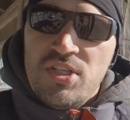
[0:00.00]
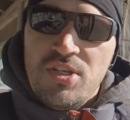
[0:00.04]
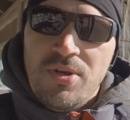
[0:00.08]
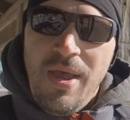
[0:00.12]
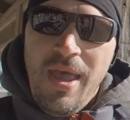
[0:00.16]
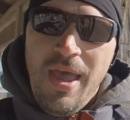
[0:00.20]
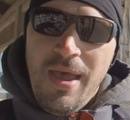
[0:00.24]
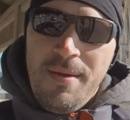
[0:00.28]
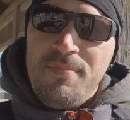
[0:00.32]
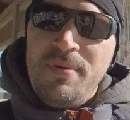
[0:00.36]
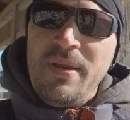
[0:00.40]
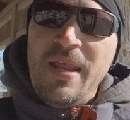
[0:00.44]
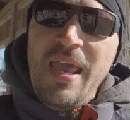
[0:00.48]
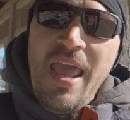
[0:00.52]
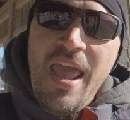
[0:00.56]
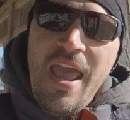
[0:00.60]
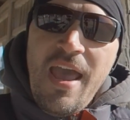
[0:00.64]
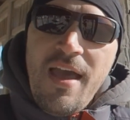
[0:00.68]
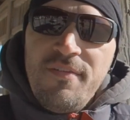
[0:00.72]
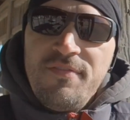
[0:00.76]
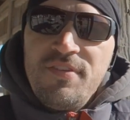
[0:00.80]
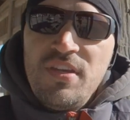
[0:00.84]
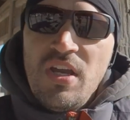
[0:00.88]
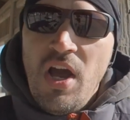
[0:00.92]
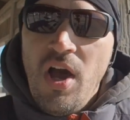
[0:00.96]
So happy to
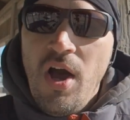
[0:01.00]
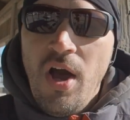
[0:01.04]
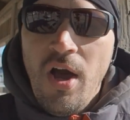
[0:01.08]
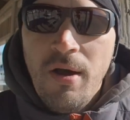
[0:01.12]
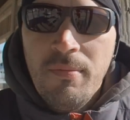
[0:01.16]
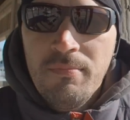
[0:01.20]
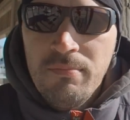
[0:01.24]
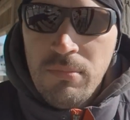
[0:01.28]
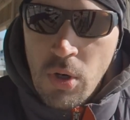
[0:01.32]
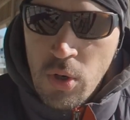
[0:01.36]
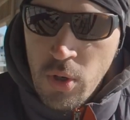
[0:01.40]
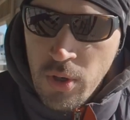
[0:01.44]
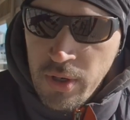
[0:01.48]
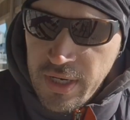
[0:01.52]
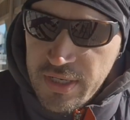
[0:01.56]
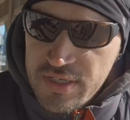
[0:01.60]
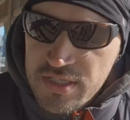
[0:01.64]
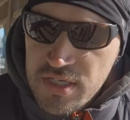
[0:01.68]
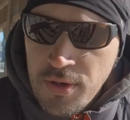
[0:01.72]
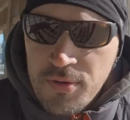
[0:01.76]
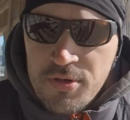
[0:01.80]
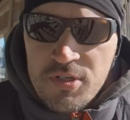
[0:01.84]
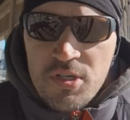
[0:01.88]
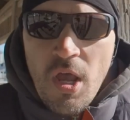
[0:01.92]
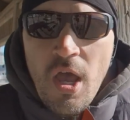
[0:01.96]
have you on board.
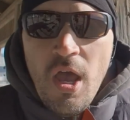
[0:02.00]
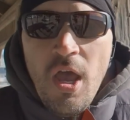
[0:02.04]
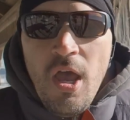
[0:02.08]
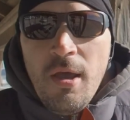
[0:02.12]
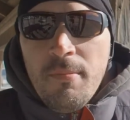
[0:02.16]
As always,